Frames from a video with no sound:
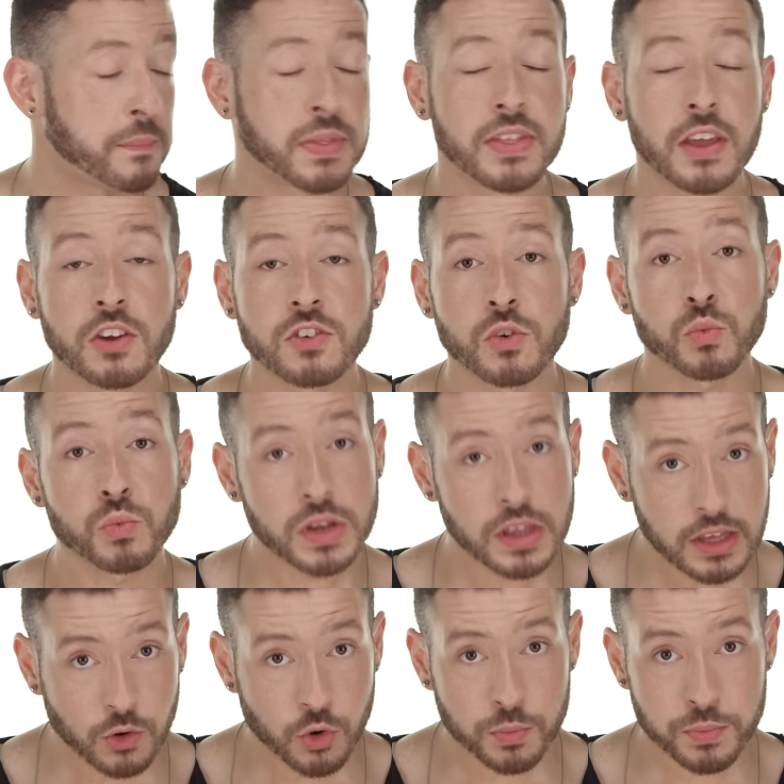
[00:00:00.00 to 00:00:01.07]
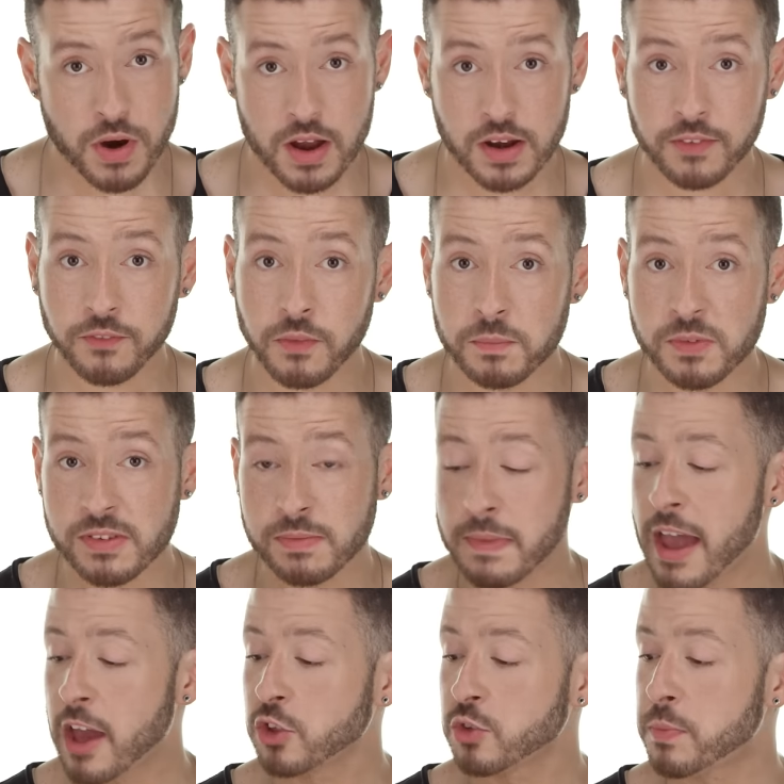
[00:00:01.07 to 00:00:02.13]
There's a really cool product from
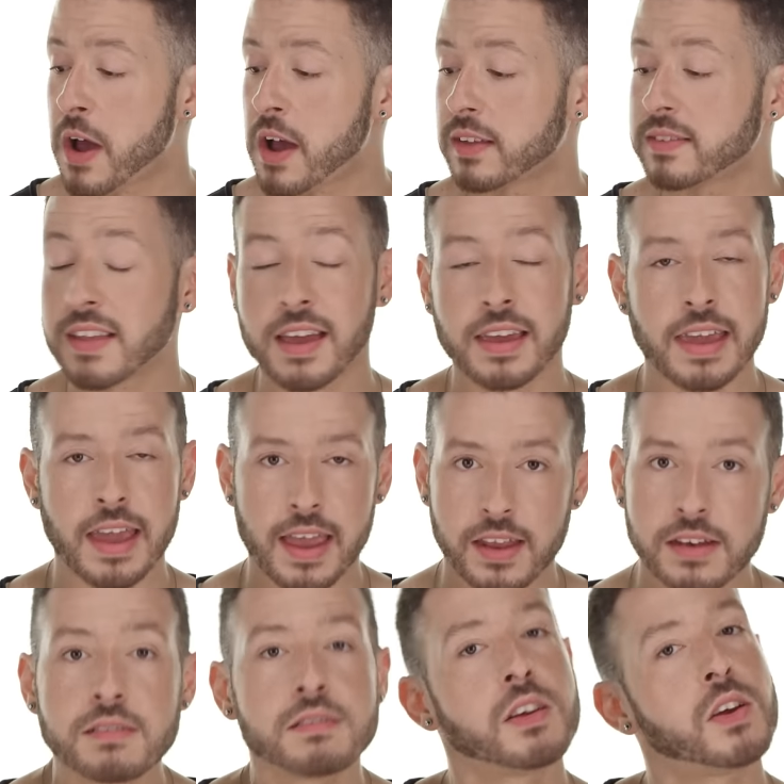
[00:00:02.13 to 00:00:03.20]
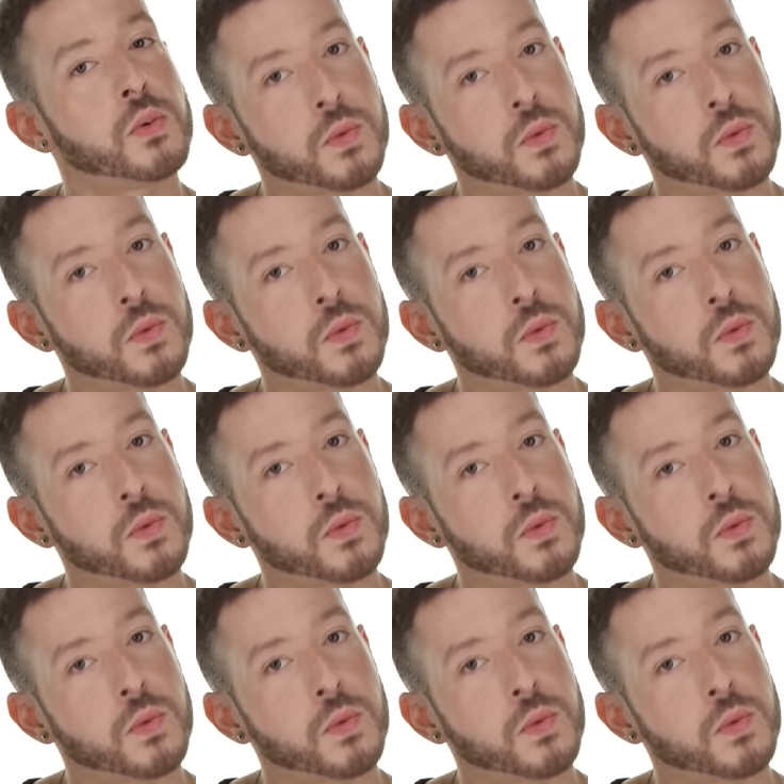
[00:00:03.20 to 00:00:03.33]
Smashbox, again,